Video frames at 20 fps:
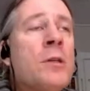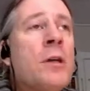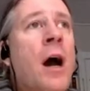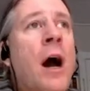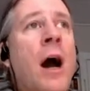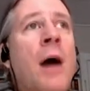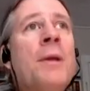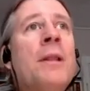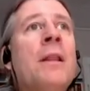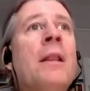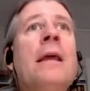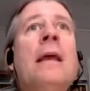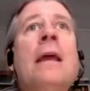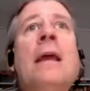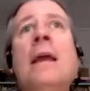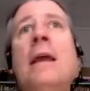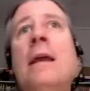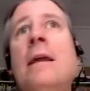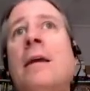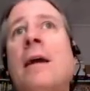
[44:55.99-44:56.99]

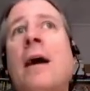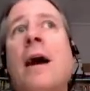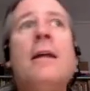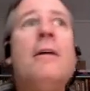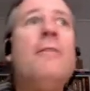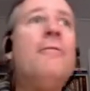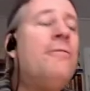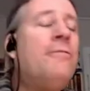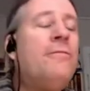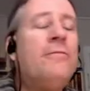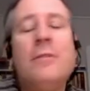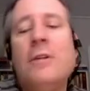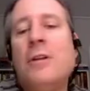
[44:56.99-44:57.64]
commonly kind of,